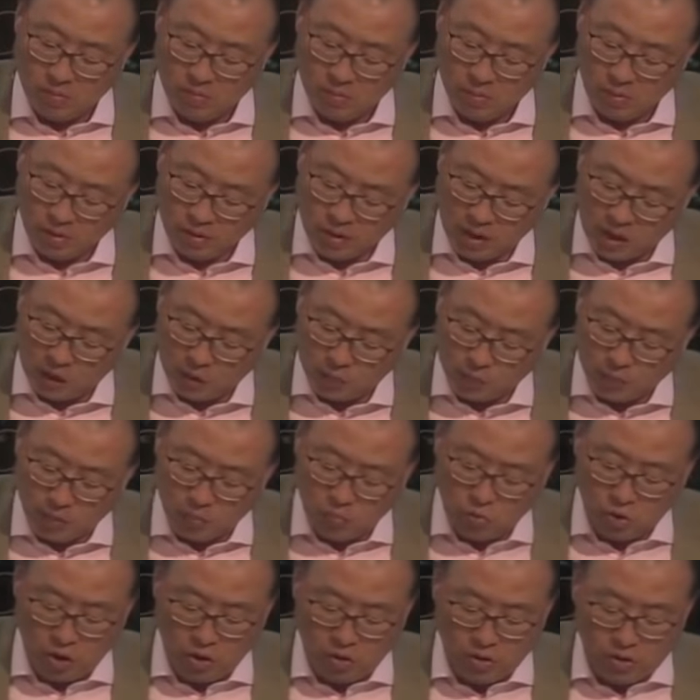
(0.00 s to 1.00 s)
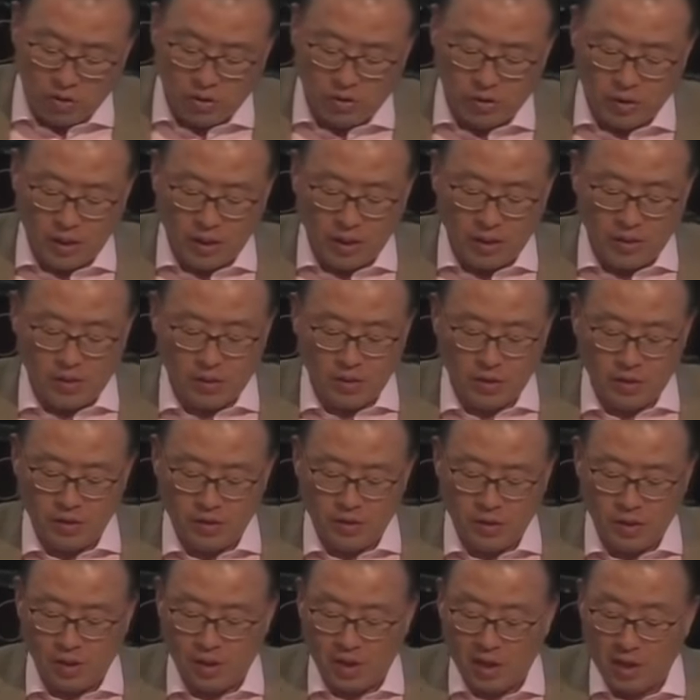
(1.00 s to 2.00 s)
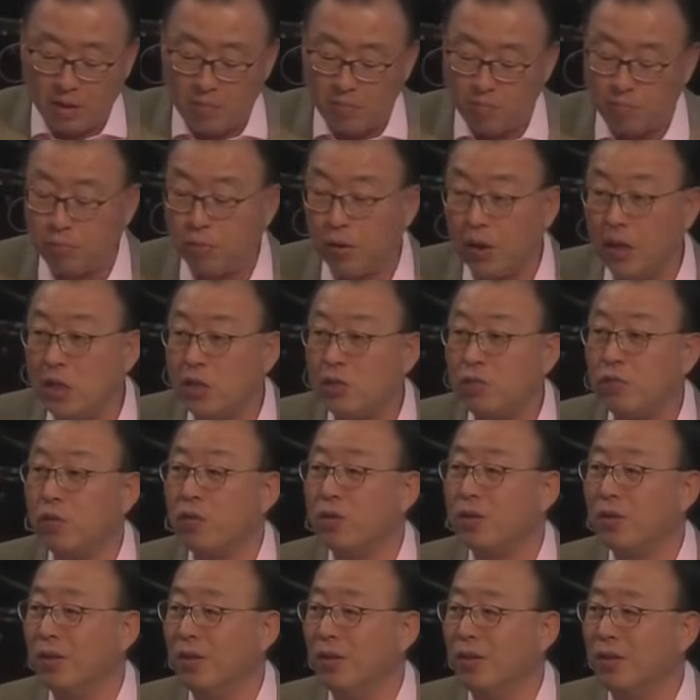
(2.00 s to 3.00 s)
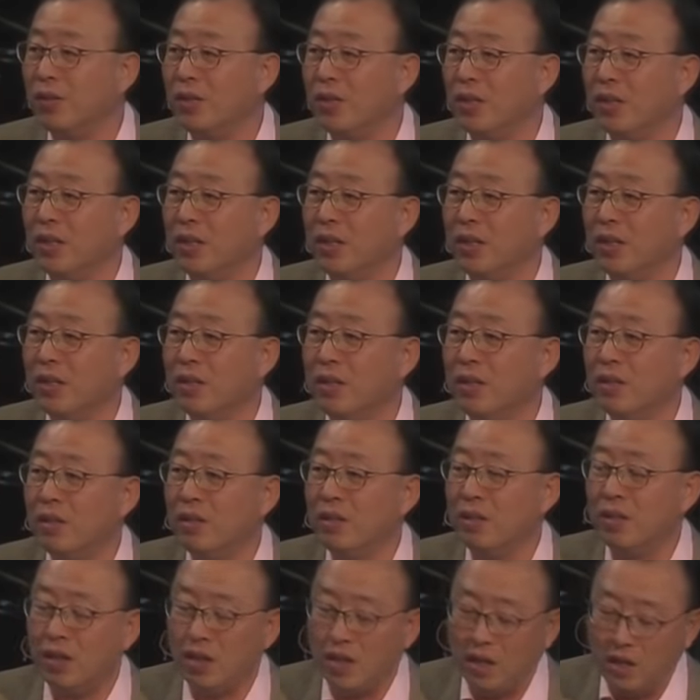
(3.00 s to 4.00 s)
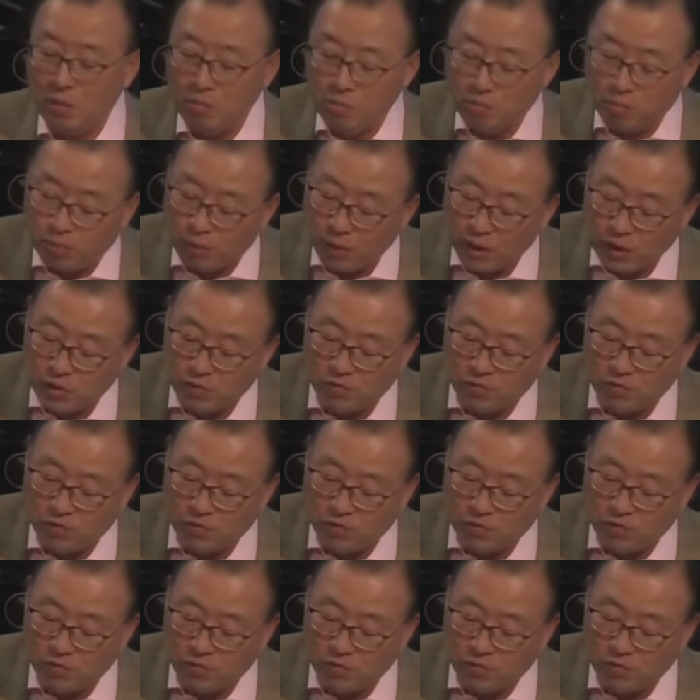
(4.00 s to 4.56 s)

But the gospel of Jesus says is that I embrace futility, I embrace